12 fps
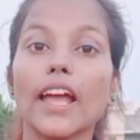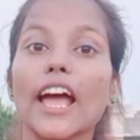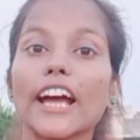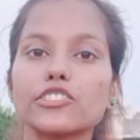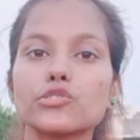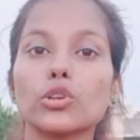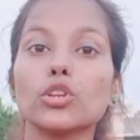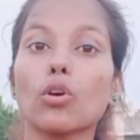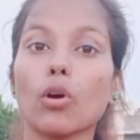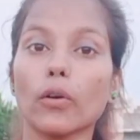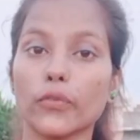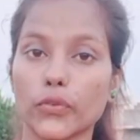actually
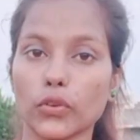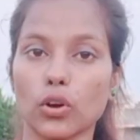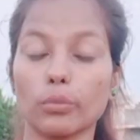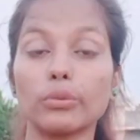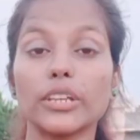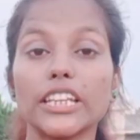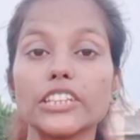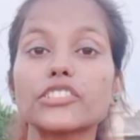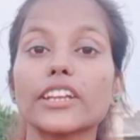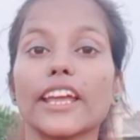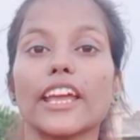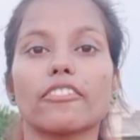observe each
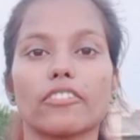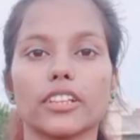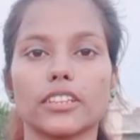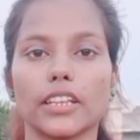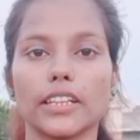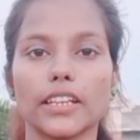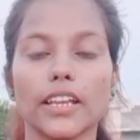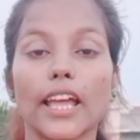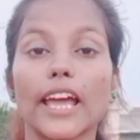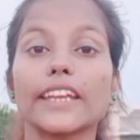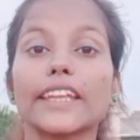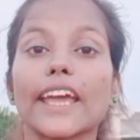and everything
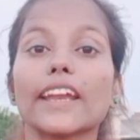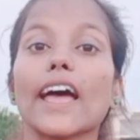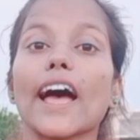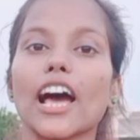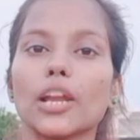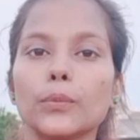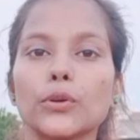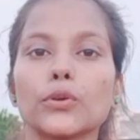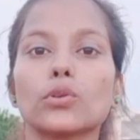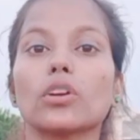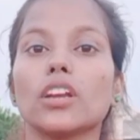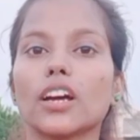and can help you
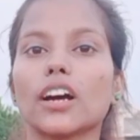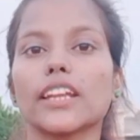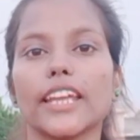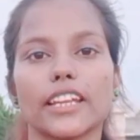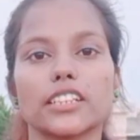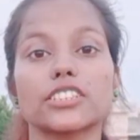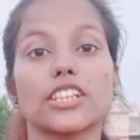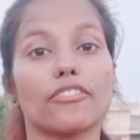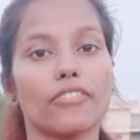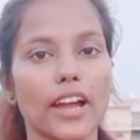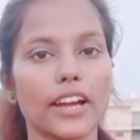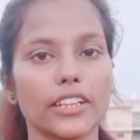to learn English
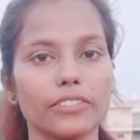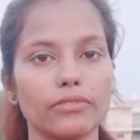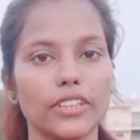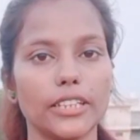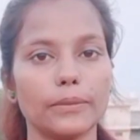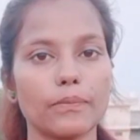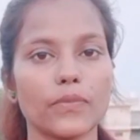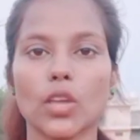effectively.